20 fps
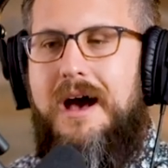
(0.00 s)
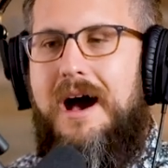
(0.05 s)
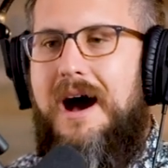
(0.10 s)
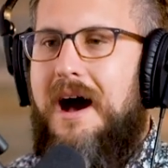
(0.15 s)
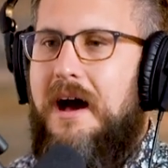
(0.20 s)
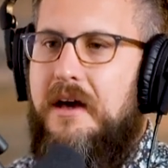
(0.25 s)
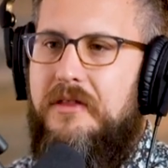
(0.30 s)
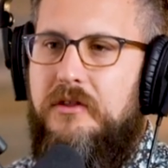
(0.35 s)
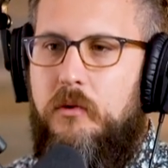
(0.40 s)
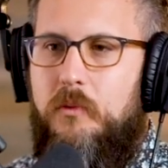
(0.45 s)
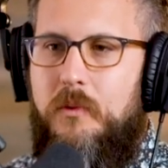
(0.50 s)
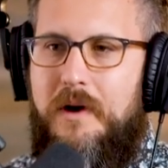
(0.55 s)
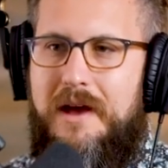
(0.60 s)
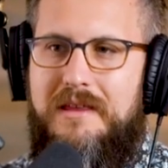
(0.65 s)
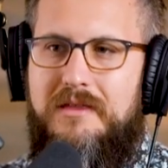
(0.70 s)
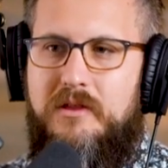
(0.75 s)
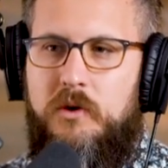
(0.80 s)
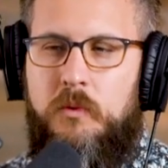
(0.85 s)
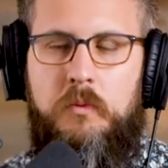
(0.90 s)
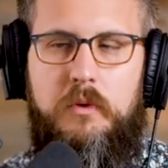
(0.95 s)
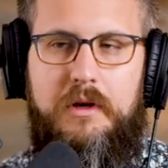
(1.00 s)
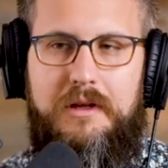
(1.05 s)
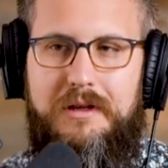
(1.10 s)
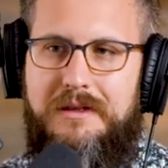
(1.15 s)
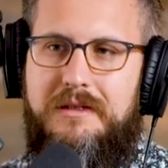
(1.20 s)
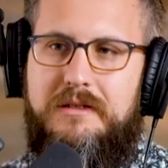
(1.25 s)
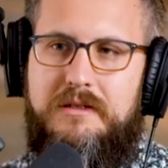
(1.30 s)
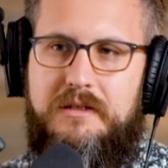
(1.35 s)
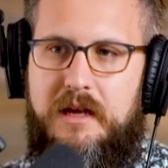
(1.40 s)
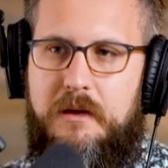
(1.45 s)
Either way, they're really
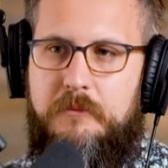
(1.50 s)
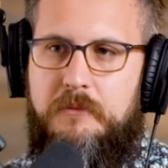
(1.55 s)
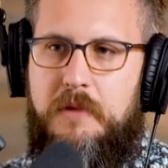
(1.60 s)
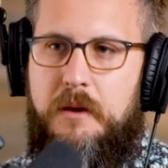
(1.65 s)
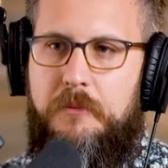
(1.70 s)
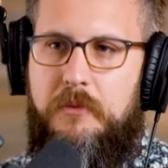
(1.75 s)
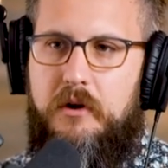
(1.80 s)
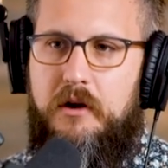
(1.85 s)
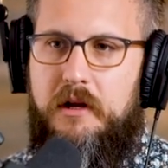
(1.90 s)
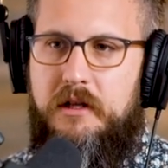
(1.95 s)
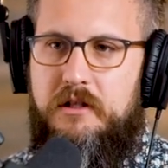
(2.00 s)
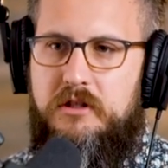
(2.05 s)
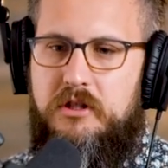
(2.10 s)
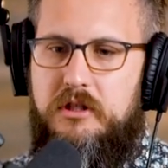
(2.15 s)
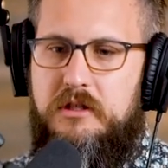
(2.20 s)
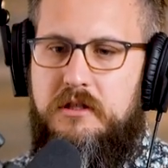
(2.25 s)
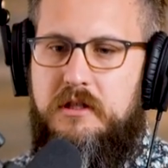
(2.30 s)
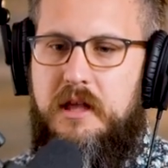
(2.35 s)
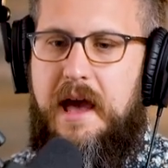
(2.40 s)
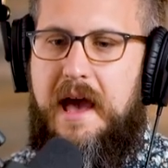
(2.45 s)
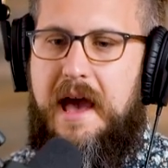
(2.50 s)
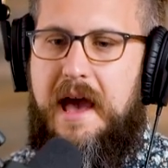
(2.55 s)
the same number. It's just the